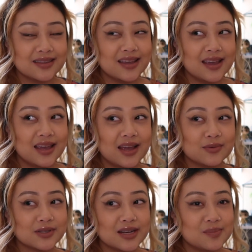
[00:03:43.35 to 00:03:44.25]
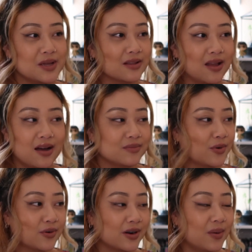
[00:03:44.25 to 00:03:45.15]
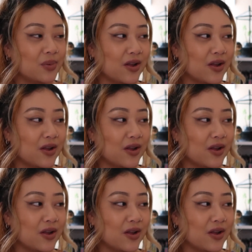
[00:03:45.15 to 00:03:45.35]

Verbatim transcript: thinking it was going to be a lot more,